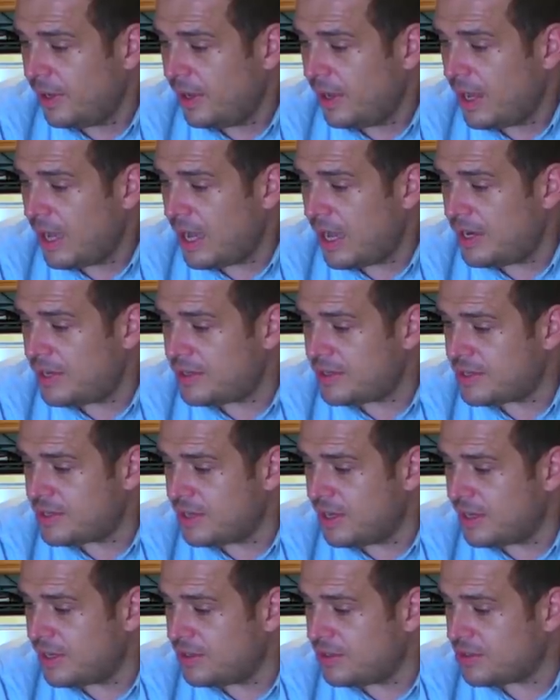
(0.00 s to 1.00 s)
You
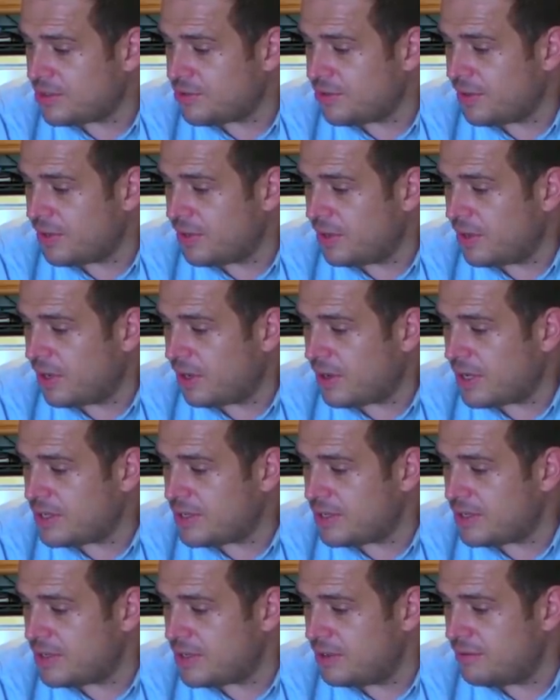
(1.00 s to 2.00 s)
decided not to renew your
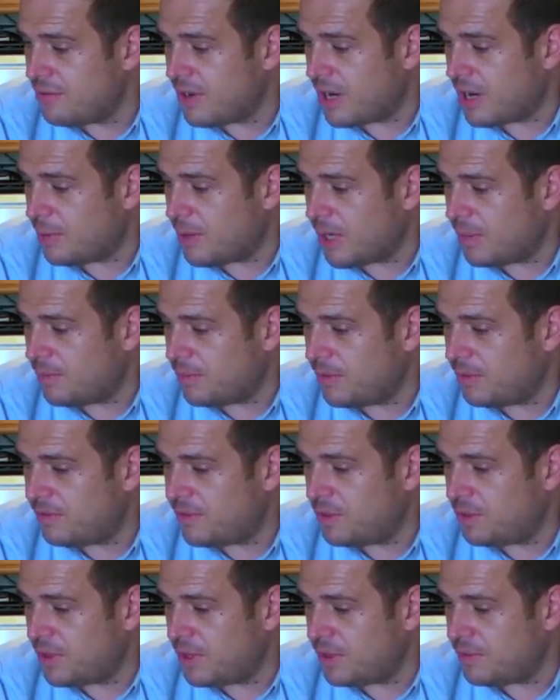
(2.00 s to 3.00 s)
licence, you rung them up, you
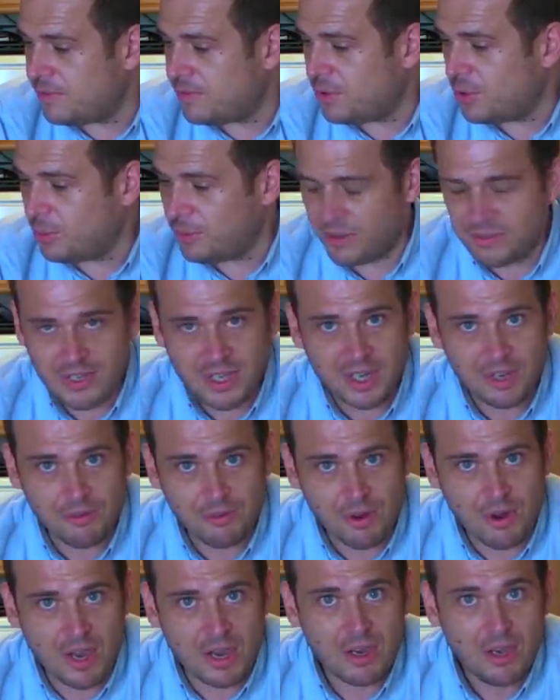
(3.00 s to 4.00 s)
filled in the form, you've done it
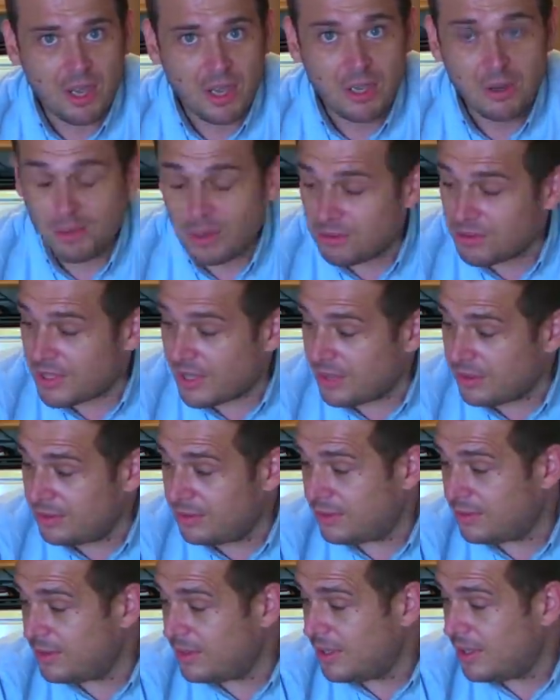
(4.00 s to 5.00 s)
right, well done.
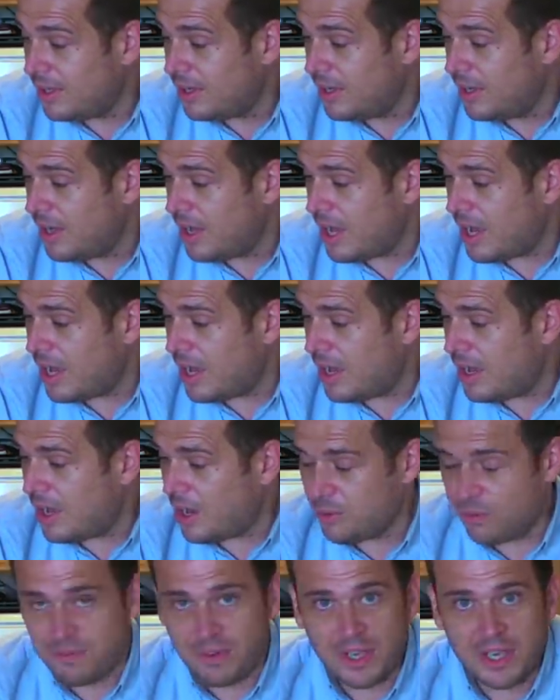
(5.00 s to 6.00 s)

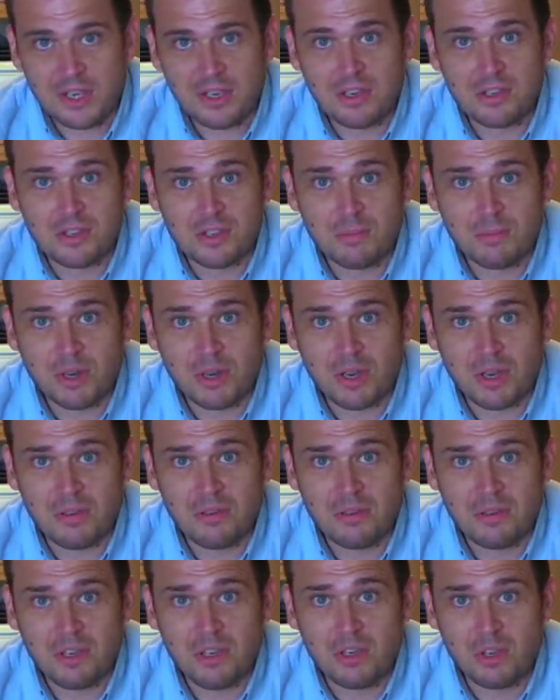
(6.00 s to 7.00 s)
Hopefully
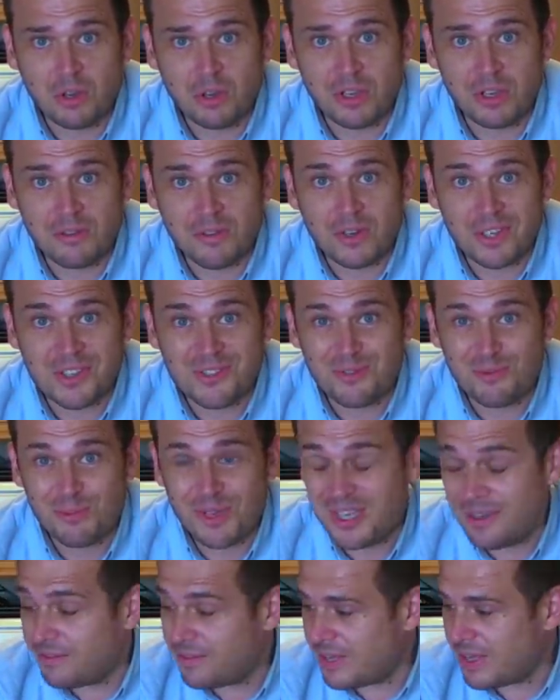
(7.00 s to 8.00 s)
you got the advice from
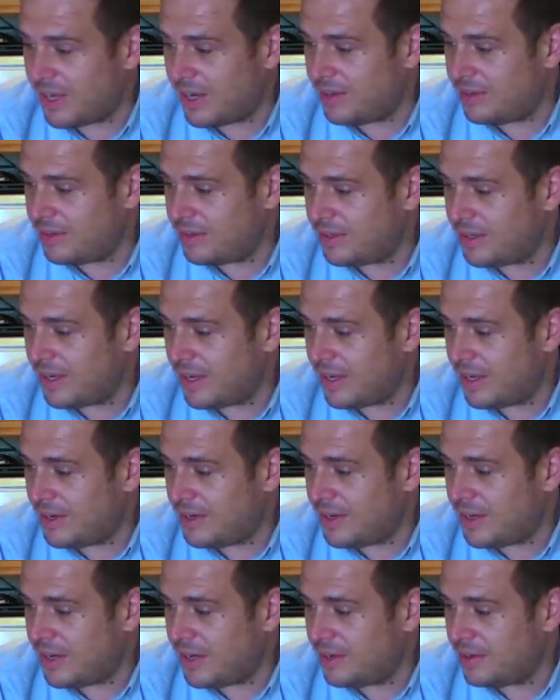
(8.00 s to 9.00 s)
me for that,
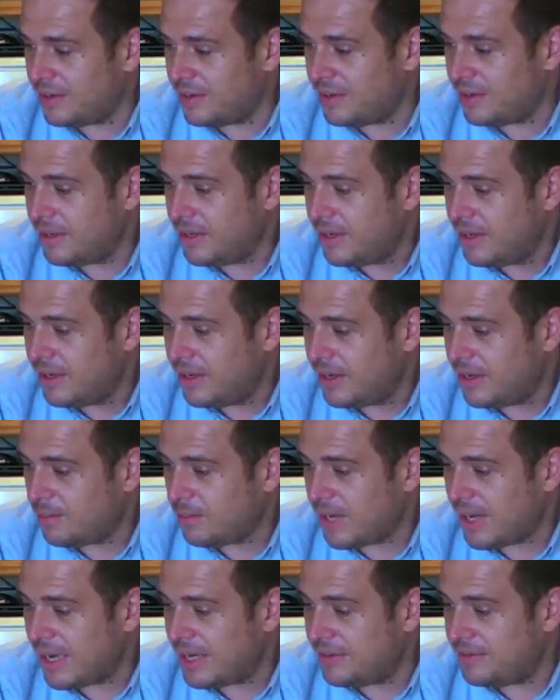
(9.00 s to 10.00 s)
and I'm
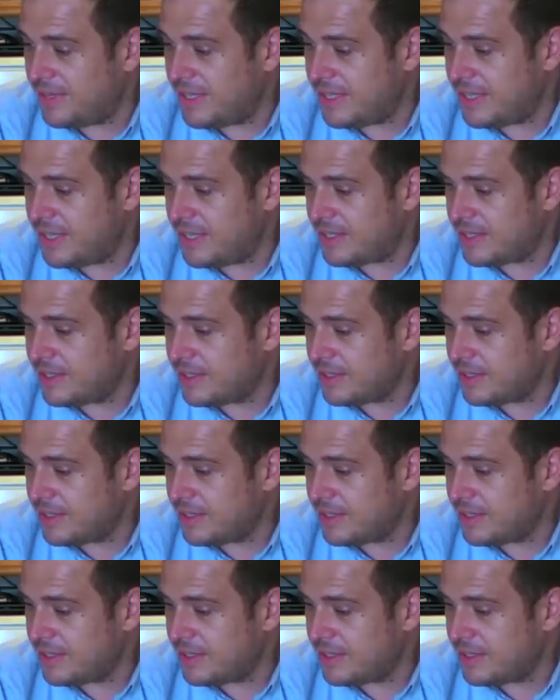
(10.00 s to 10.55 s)
glad if you did.